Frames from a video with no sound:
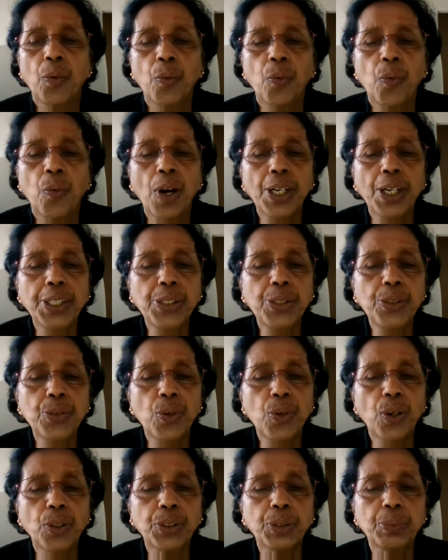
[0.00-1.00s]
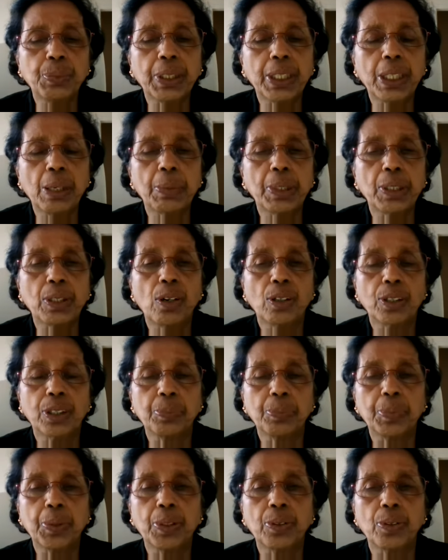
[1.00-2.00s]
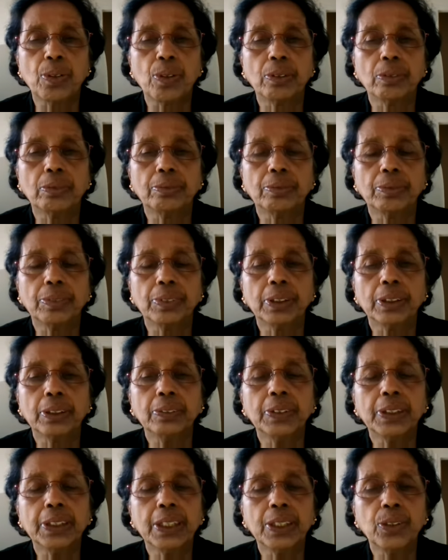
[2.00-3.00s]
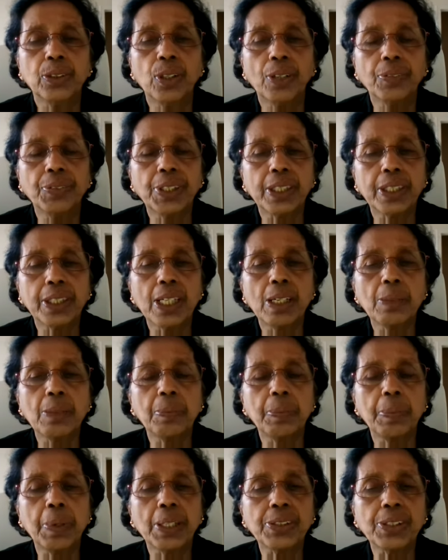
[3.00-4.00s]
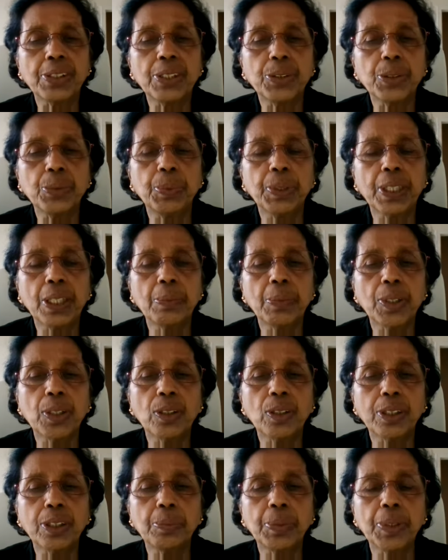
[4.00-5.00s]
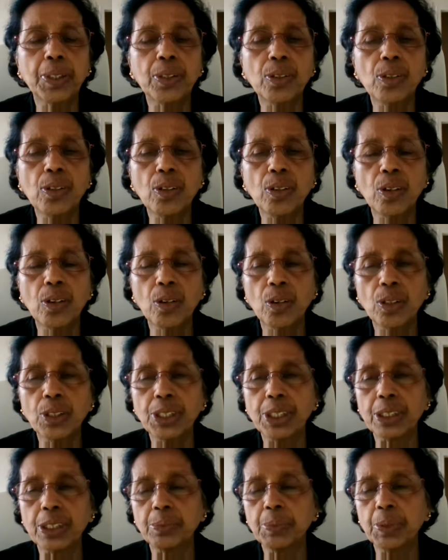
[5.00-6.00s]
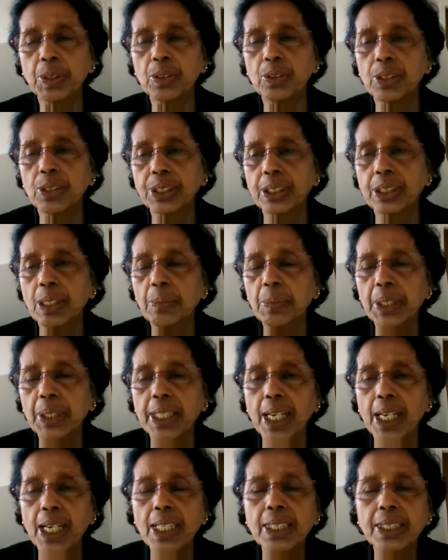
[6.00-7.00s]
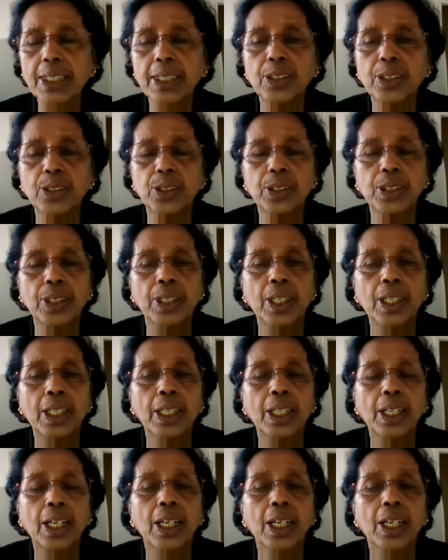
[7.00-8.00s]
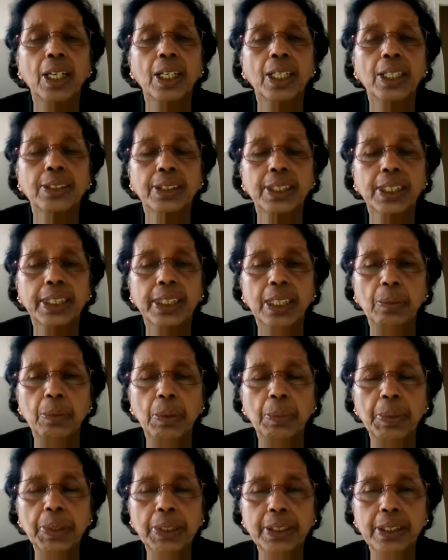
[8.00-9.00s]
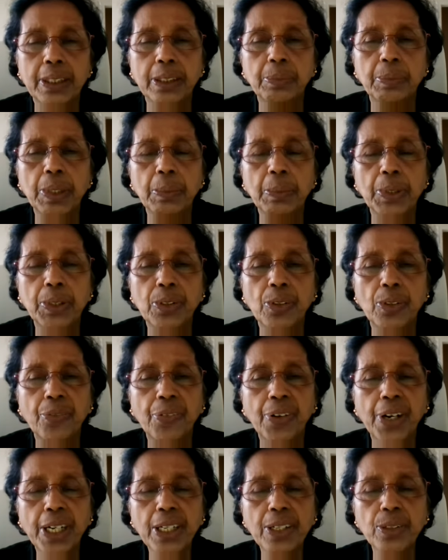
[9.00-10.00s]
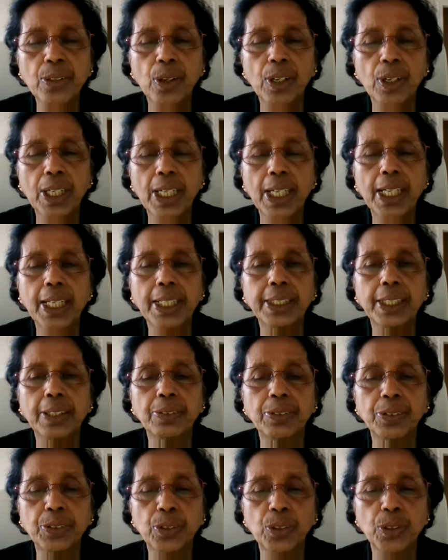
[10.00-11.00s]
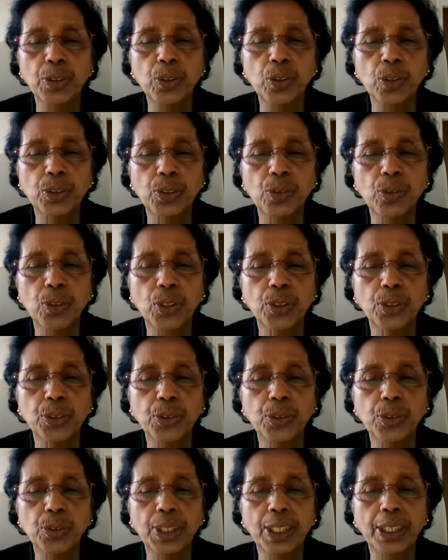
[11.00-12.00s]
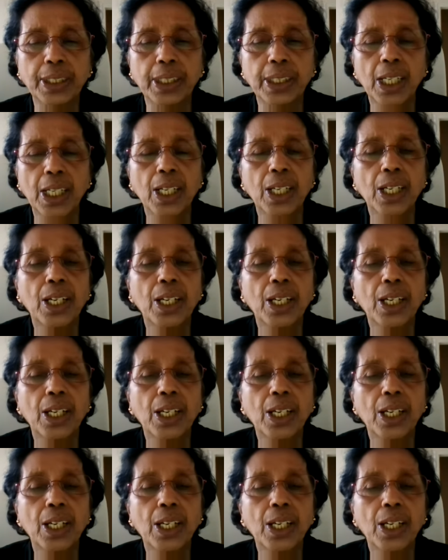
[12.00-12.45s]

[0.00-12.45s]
why do you want to become an entrepreneur? whether you have the real passion to become an entrepreneur or just because somebody else is setting up a business, maybe your friend or relative, so you also want to do that.